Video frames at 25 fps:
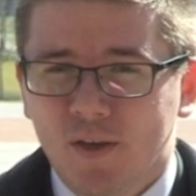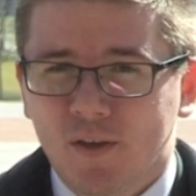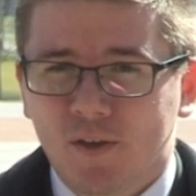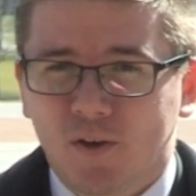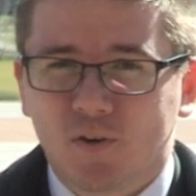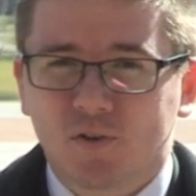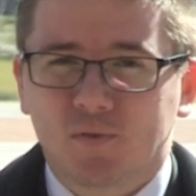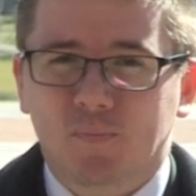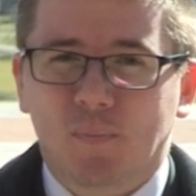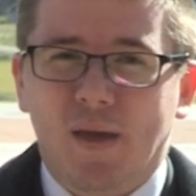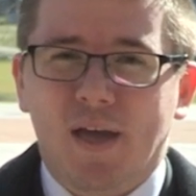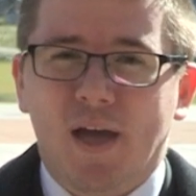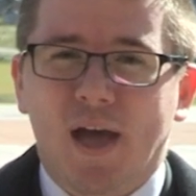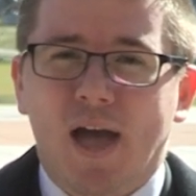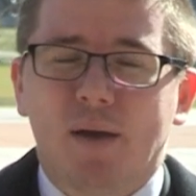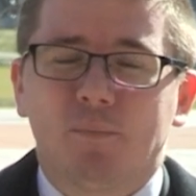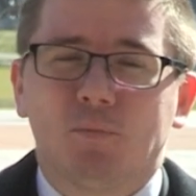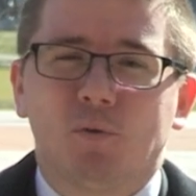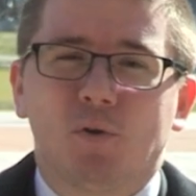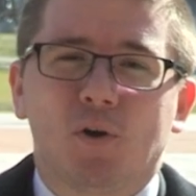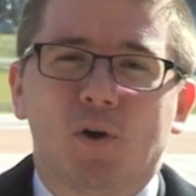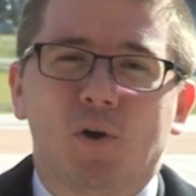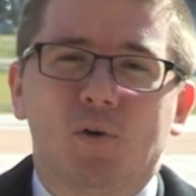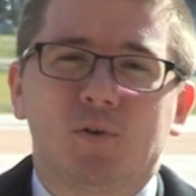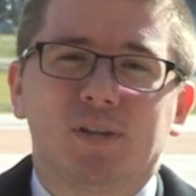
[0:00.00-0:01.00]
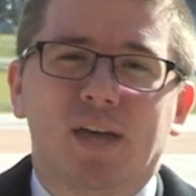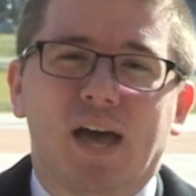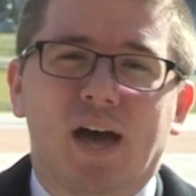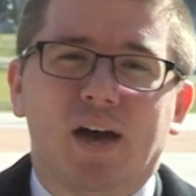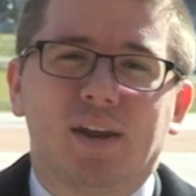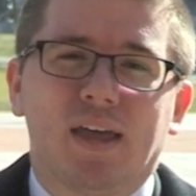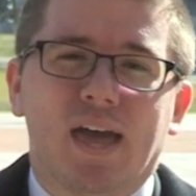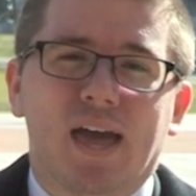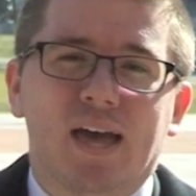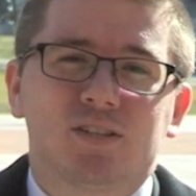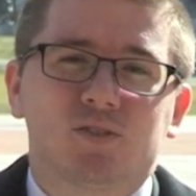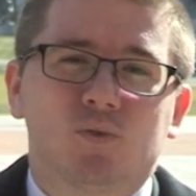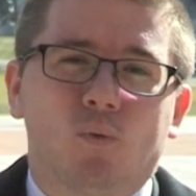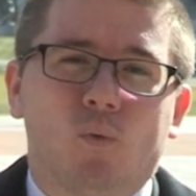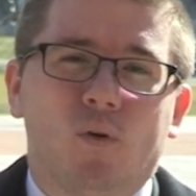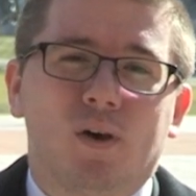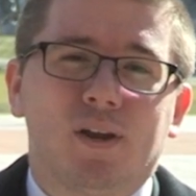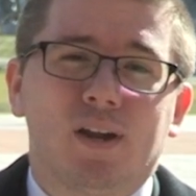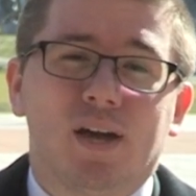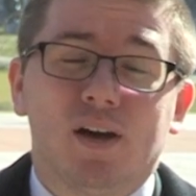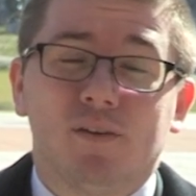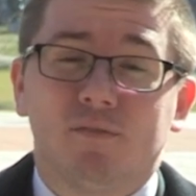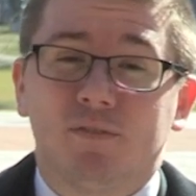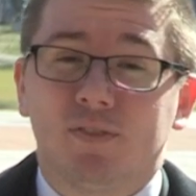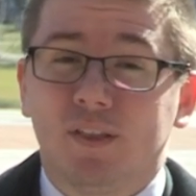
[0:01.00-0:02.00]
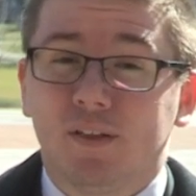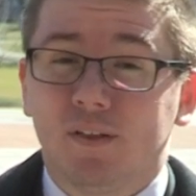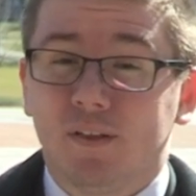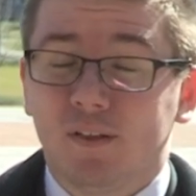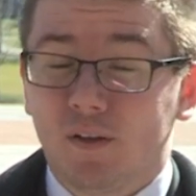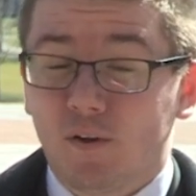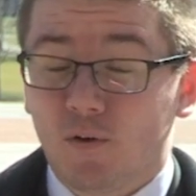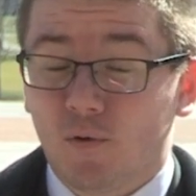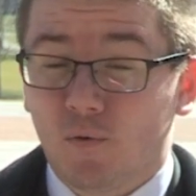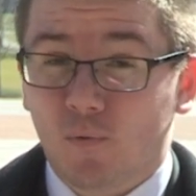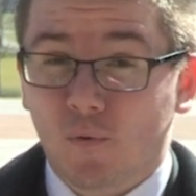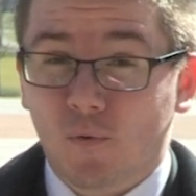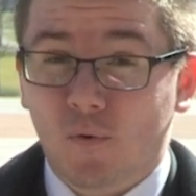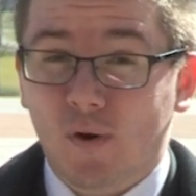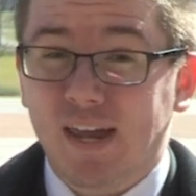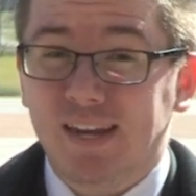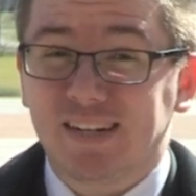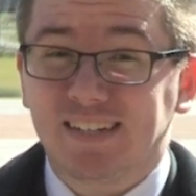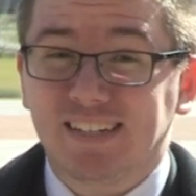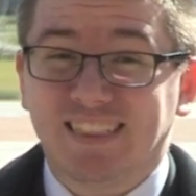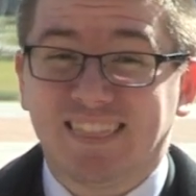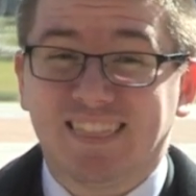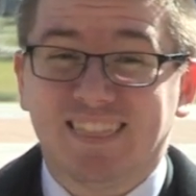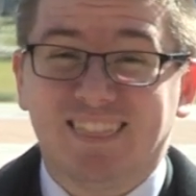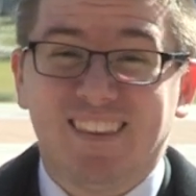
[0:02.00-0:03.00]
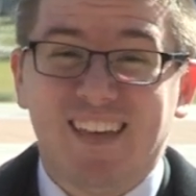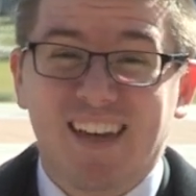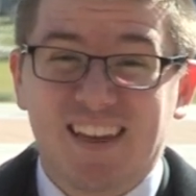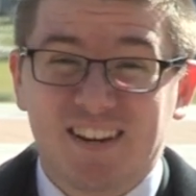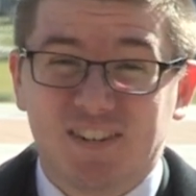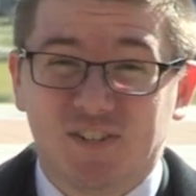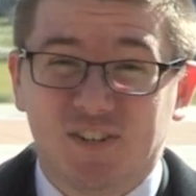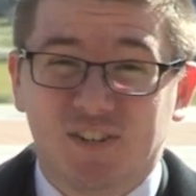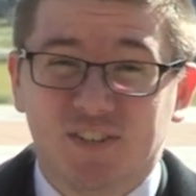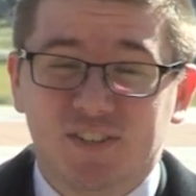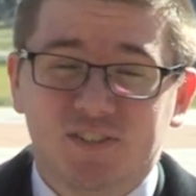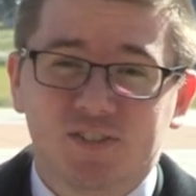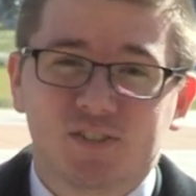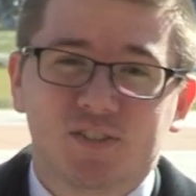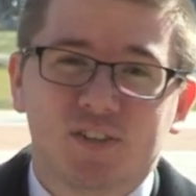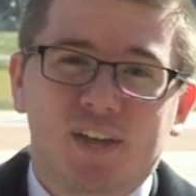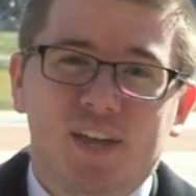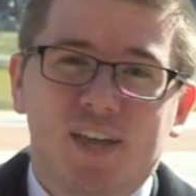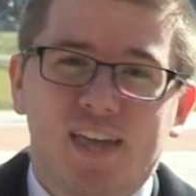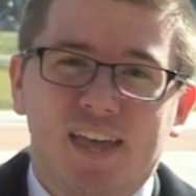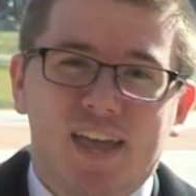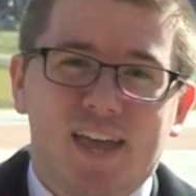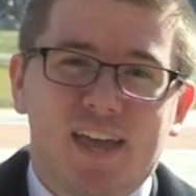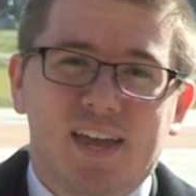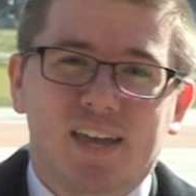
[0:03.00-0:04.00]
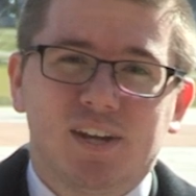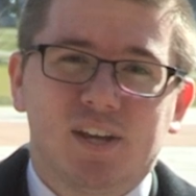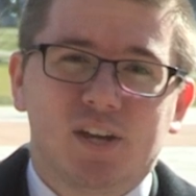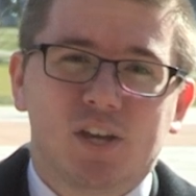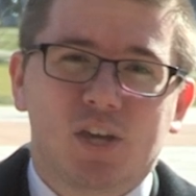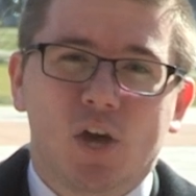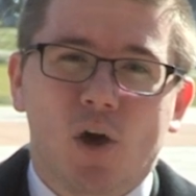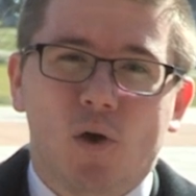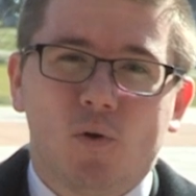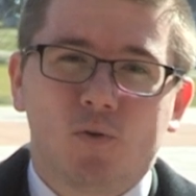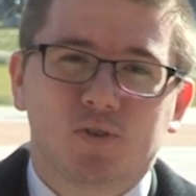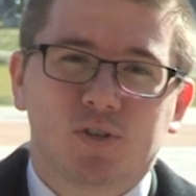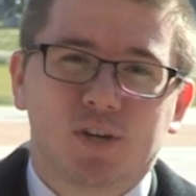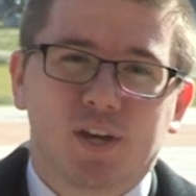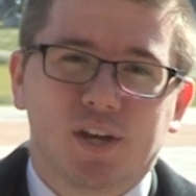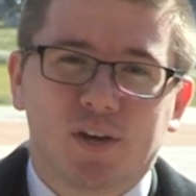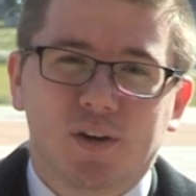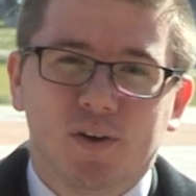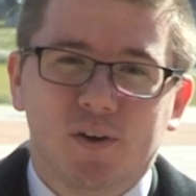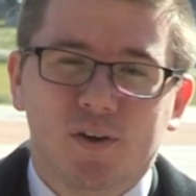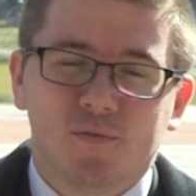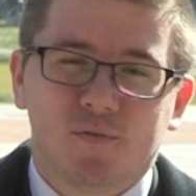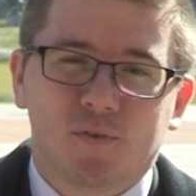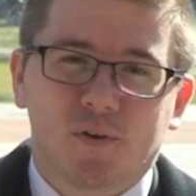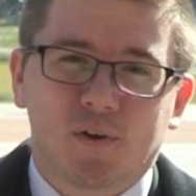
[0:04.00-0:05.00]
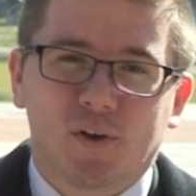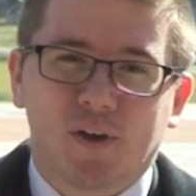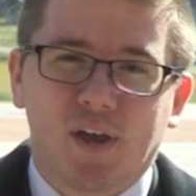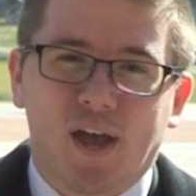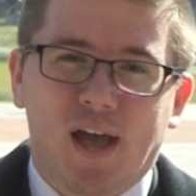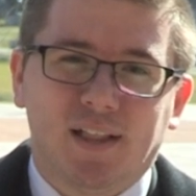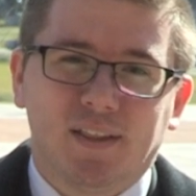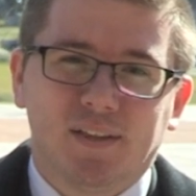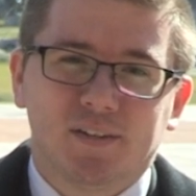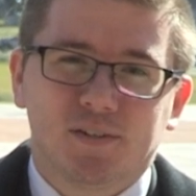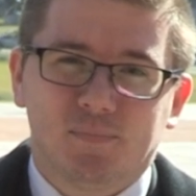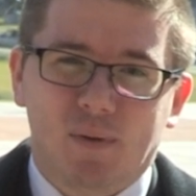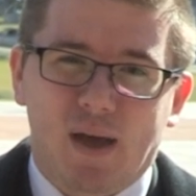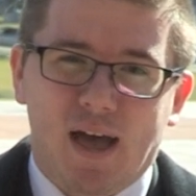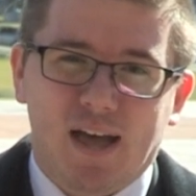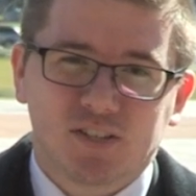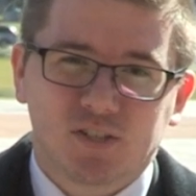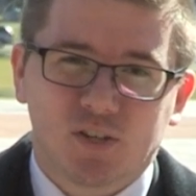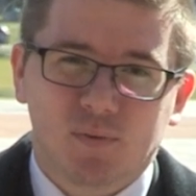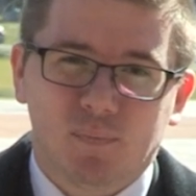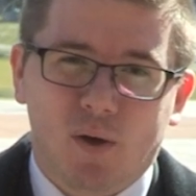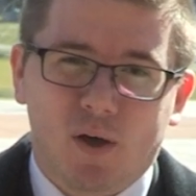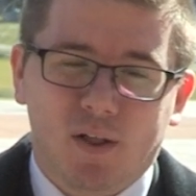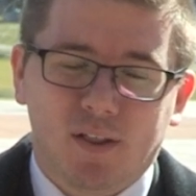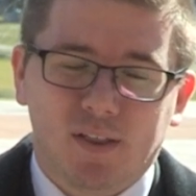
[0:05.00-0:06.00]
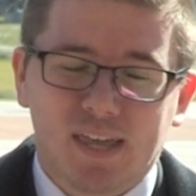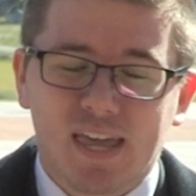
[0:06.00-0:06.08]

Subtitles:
Coach Boeheim will go down as one of the great legends in coaching for college basketball.